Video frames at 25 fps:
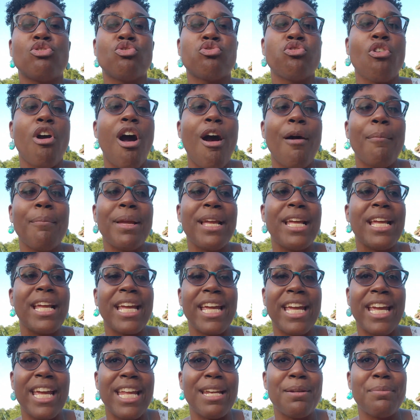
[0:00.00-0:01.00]
draw me
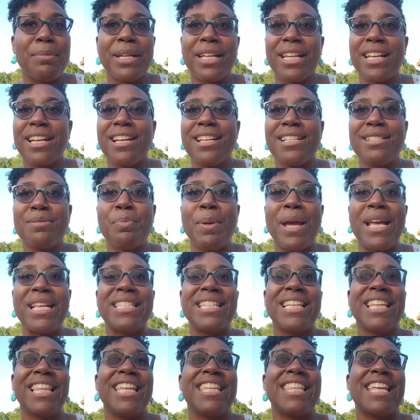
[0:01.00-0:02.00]
in because
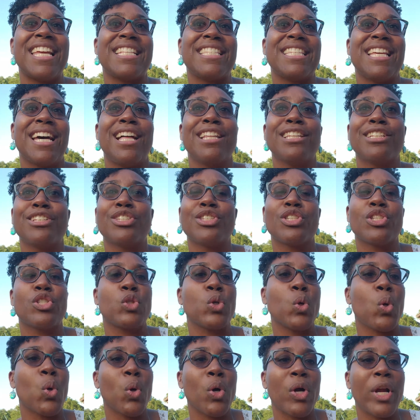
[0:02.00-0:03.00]
basically they tell a
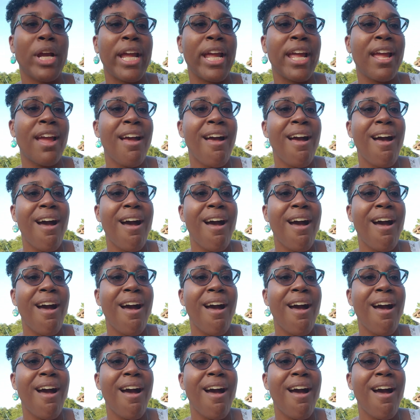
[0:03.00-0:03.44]
story